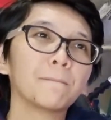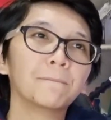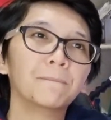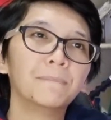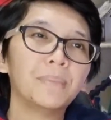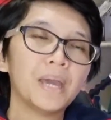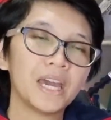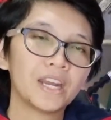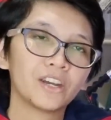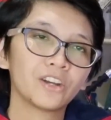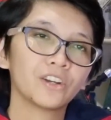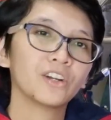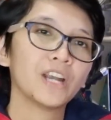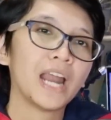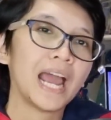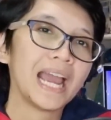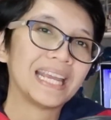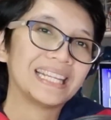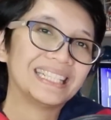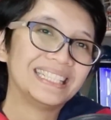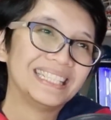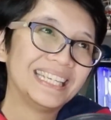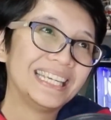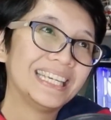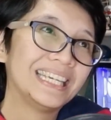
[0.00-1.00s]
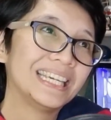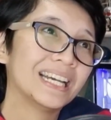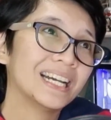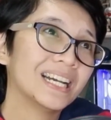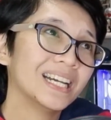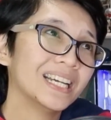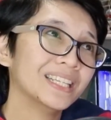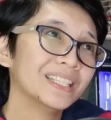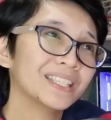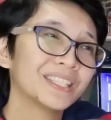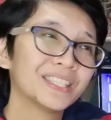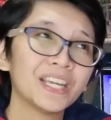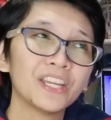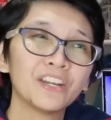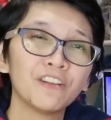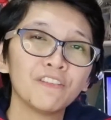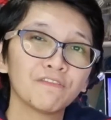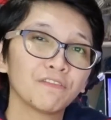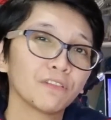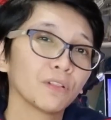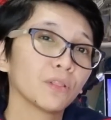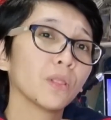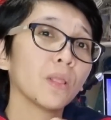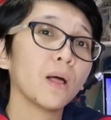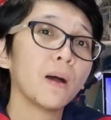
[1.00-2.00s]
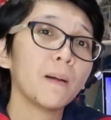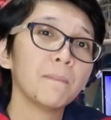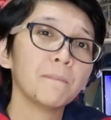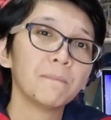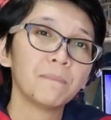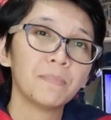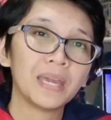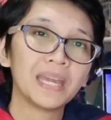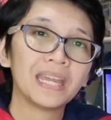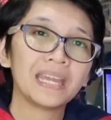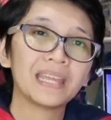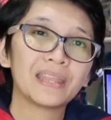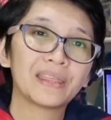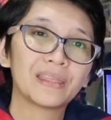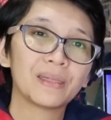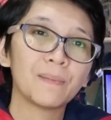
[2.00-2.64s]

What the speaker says: better idea instead of lumping